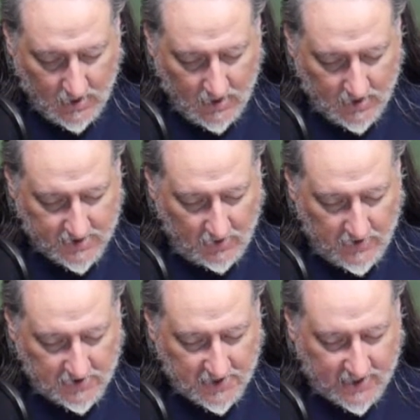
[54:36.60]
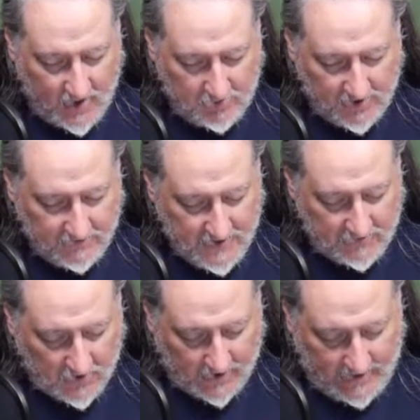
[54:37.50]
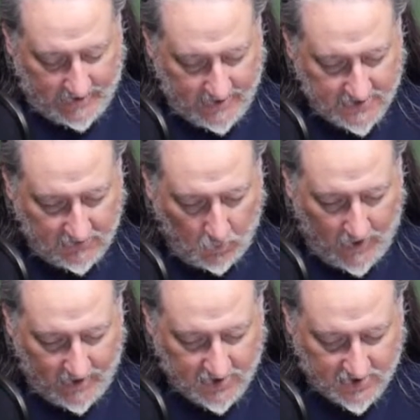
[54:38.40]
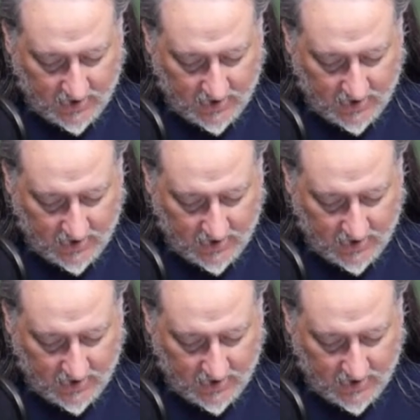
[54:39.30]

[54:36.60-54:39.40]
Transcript: So there's a couple of different kinds of witch.